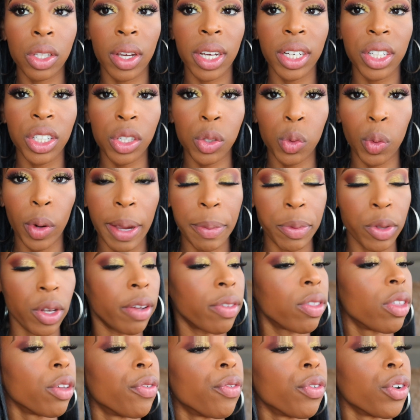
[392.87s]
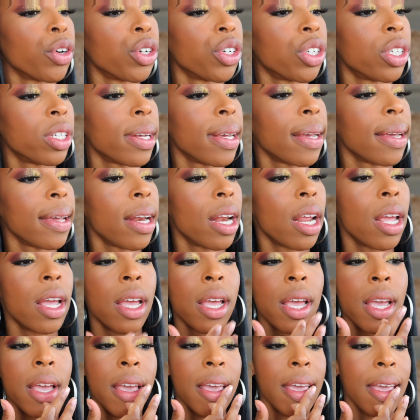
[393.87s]
I just wiped off the first shade.
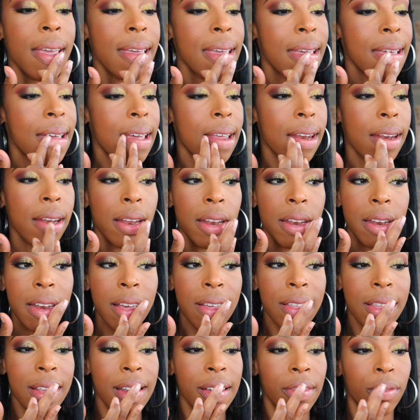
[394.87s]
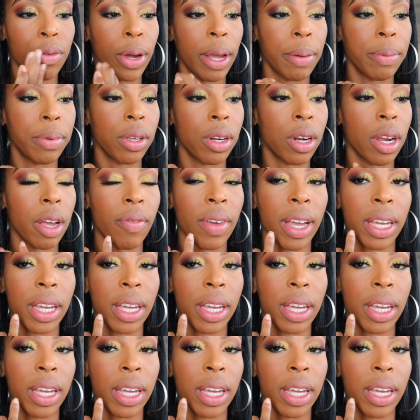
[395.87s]
And now that I've wiped it off,